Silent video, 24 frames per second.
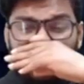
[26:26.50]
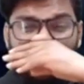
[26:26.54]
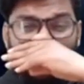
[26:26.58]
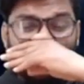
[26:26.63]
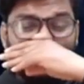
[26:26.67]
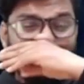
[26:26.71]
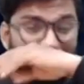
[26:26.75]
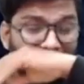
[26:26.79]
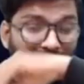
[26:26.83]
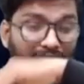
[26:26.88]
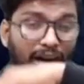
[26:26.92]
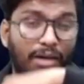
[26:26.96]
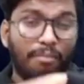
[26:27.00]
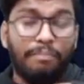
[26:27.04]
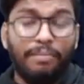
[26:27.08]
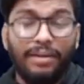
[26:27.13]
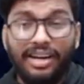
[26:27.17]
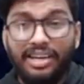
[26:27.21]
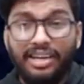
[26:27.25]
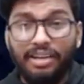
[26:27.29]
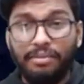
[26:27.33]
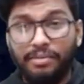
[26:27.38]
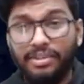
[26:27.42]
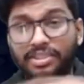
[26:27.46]
It's an
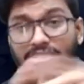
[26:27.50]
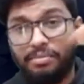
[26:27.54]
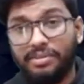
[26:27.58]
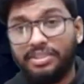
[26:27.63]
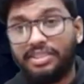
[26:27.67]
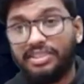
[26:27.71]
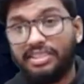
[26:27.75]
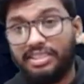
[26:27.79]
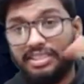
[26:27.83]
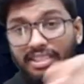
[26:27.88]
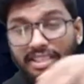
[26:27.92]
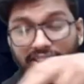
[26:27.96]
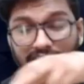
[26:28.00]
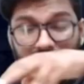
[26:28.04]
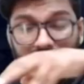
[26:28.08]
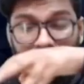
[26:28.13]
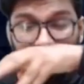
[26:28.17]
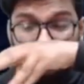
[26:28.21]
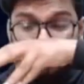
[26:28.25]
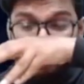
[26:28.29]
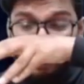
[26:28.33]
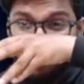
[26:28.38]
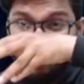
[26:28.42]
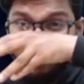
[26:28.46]
upright image, that means it's
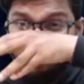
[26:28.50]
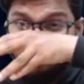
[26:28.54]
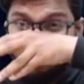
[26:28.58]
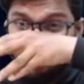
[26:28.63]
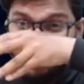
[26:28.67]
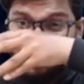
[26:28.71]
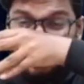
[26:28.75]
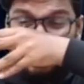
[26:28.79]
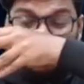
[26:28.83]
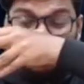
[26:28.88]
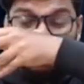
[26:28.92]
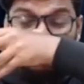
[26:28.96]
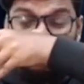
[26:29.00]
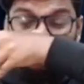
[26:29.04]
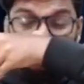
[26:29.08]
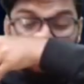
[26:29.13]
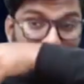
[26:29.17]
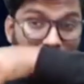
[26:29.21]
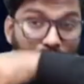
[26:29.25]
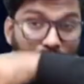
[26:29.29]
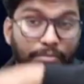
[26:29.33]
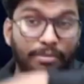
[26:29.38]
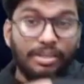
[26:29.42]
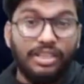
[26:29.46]
an erect image, and it's going to
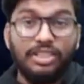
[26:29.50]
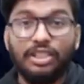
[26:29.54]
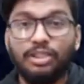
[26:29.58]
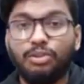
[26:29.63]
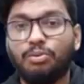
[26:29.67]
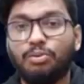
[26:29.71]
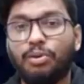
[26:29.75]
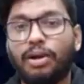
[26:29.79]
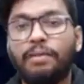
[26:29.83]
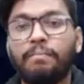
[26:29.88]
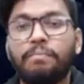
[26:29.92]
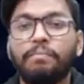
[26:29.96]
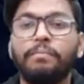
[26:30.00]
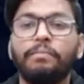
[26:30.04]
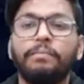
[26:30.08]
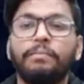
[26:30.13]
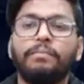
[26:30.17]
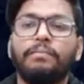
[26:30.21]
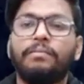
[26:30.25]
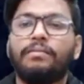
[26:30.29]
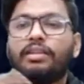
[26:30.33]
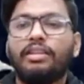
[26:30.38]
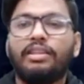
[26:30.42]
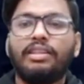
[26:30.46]
be diminished as well.
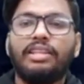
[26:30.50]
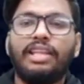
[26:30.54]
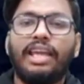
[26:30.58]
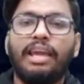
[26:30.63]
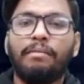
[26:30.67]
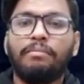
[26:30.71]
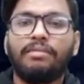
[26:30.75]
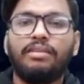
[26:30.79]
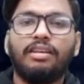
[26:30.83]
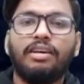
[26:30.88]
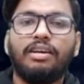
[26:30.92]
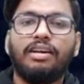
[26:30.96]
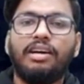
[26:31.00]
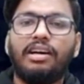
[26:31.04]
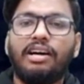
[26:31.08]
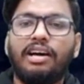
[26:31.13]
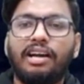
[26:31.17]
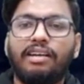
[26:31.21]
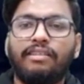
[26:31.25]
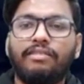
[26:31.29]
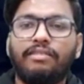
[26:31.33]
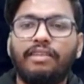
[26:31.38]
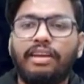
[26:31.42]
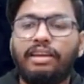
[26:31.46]
Named,
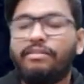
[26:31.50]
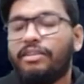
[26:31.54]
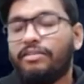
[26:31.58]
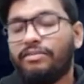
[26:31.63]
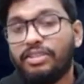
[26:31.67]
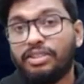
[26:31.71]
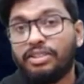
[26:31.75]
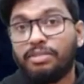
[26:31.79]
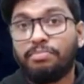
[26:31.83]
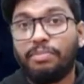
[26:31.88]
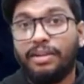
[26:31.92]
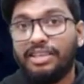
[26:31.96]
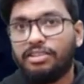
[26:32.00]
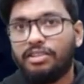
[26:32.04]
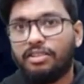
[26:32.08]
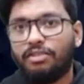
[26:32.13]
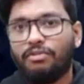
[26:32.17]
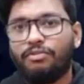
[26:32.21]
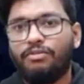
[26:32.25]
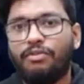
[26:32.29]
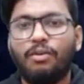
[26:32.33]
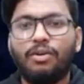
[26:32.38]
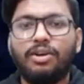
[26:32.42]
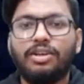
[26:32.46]
uh, if, even if it's placed at
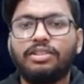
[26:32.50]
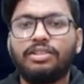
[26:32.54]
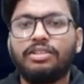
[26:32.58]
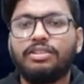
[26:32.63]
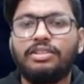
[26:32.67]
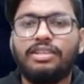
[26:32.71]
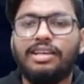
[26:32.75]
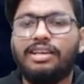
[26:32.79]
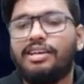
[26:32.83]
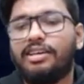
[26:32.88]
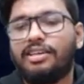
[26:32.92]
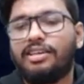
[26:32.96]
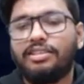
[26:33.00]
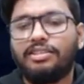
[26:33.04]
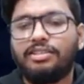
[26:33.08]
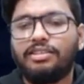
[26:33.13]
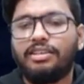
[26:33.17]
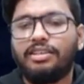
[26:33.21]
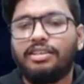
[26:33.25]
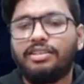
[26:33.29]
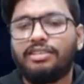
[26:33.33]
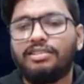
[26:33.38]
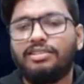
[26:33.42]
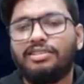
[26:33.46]
the focus, the
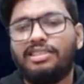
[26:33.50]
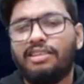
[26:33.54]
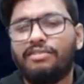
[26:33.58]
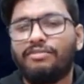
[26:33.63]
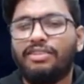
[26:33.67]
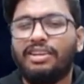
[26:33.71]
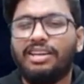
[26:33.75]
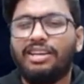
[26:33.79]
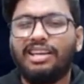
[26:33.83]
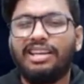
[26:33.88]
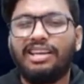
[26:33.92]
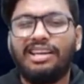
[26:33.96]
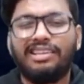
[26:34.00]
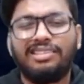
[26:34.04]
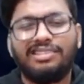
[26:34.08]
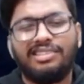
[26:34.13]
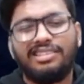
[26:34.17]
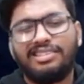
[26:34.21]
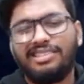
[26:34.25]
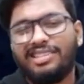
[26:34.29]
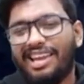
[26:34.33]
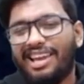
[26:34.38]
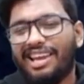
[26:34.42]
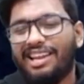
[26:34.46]
answer is definitely yes.
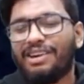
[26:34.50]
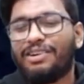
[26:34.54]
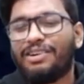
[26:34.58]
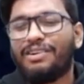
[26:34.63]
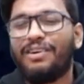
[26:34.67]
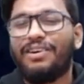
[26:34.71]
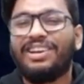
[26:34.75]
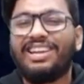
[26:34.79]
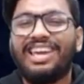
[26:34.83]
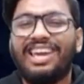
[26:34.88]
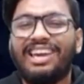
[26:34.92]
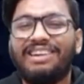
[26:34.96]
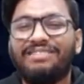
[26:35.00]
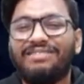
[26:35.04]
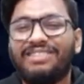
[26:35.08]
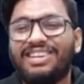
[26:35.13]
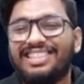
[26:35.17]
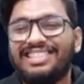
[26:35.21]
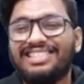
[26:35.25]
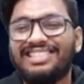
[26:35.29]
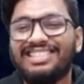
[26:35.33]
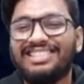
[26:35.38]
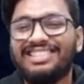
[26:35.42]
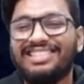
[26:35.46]
It's again a concave
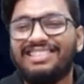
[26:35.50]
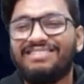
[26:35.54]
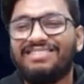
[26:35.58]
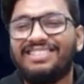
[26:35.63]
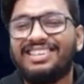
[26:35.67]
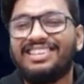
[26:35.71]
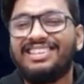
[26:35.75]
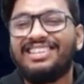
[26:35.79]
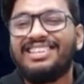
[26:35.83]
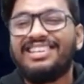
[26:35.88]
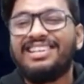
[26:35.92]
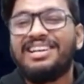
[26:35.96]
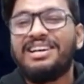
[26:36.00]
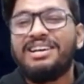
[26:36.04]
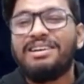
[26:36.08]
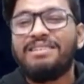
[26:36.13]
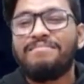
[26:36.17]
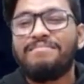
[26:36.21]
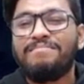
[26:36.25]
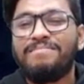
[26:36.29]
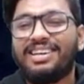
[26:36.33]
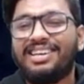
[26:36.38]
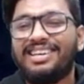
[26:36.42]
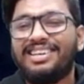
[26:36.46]
lens, et cetera.
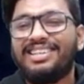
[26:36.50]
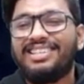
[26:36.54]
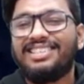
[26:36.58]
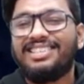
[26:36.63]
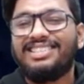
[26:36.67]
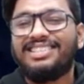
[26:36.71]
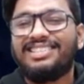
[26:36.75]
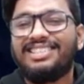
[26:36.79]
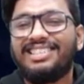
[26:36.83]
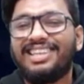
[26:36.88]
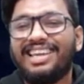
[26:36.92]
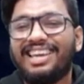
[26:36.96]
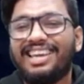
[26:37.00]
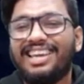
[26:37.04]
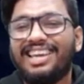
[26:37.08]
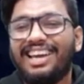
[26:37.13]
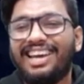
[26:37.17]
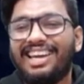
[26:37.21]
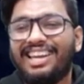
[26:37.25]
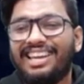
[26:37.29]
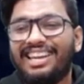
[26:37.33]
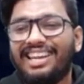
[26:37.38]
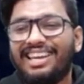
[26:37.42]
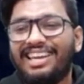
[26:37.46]
Because
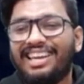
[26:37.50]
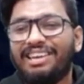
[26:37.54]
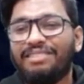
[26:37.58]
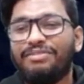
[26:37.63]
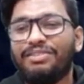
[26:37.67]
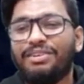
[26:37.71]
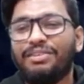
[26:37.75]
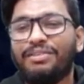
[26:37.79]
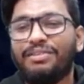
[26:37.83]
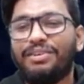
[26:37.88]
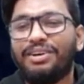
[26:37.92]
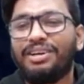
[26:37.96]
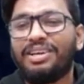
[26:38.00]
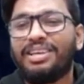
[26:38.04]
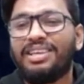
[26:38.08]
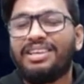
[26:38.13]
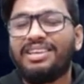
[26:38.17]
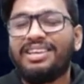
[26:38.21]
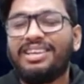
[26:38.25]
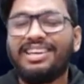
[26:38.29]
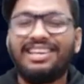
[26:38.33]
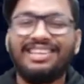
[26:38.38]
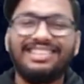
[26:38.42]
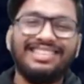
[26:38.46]
again, if you were
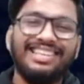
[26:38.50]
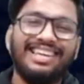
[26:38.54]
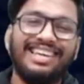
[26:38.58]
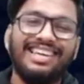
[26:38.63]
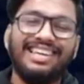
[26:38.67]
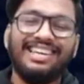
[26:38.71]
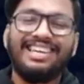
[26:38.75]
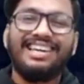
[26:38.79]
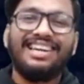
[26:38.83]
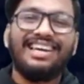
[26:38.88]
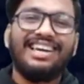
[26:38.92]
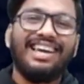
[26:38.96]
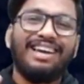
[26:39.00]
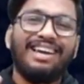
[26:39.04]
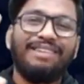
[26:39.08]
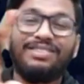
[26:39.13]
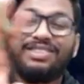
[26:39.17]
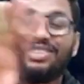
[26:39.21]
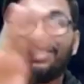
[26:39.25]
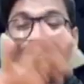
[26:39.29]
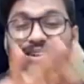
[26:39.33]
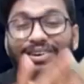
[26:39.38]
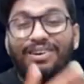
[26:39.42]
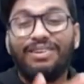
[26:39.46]
to see, if
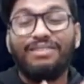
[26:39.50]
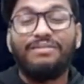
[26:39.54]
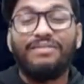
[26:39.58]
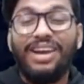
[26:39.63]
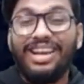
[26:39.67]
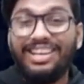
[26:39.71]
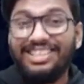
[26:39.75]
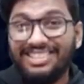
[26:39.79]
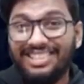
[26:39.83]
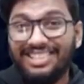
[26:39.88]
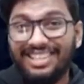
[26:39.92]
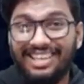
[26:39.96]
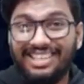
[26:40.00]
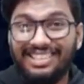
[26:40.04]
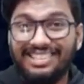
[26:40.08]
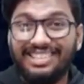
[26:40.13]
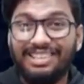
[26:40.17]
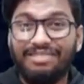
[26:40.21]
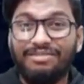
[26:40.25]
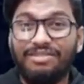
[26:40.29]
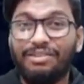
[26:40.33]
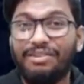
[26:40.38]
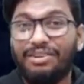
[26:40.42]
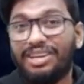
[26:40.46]
it's a convex
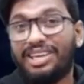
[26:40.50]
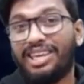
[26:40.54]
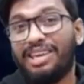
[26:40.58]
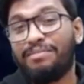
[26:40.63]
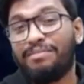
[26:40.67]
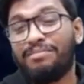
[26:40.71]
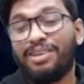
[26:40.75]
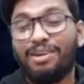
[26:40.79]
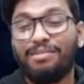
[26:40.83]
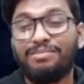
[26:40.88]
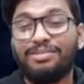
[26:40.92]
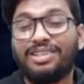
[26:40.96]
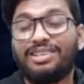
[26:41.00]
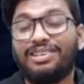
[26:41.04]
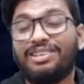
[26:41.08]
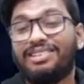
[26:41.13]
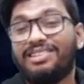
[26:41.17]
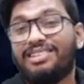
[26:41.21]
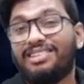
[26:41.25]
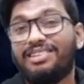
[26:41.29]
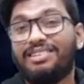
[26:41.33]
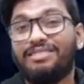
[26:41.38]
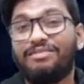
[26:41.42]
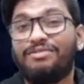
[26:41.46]
lens, if you were to keep the object
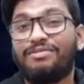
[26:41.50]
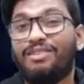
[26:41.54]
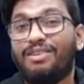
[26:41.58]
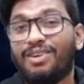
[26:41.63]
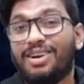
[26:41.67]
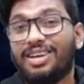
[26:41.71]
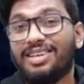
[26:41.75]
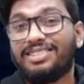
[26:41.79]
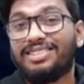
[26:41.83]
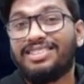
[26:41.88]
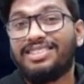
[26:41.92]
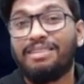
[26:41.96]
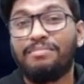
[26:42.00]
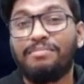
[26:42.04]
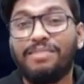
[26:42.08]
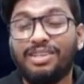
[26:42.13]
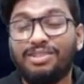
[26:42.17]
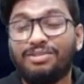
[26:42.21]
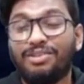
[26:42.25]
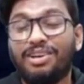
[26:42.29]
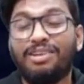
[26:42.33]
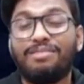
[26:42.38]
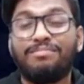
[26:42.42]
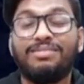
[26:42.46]
in the focus, the
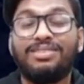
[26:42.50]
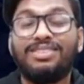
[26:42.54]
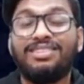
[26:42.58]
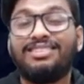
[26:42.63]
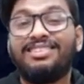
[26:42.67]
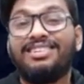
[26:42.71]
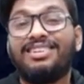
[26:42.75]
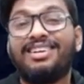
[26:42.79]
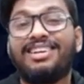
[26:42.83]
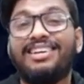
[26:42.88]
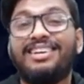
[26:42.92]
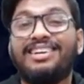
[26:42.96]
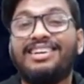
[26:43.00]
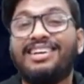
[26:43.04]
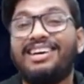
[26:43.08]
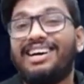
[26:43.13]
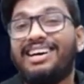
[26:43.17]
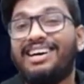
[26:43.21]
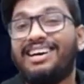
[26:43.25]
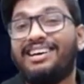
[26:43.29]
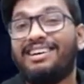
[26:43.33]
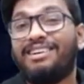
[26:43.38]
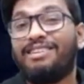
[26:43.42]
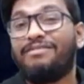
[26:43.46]
image would have been
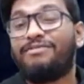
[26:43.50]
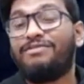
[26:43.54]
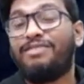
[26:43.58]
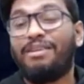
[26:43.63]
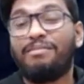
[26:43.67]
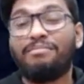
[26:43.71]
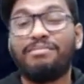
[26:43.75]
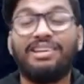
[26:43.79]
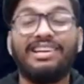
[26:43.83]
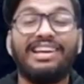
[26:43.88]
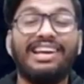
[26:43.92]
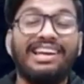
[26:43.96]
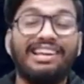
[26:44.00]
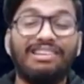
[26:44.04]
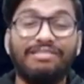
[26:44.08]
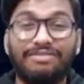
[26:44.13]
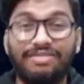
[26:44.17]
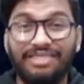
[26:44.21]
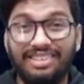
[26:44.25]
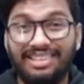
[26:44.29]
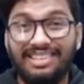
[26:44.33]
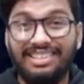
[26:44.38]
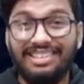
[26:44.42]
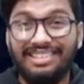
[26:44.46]
uh, formed at
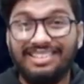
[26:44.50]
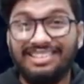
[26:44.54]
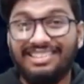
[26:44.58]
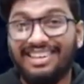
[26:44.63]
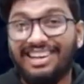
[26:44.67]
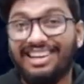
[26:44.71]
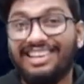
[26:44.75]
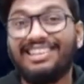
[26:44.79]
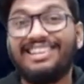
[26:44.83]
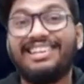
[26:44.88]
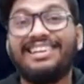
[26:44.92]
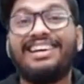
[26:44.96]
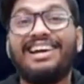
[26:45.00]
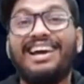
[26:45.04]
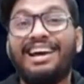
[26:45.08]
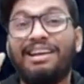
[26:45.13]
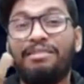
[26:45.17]
infinity, right?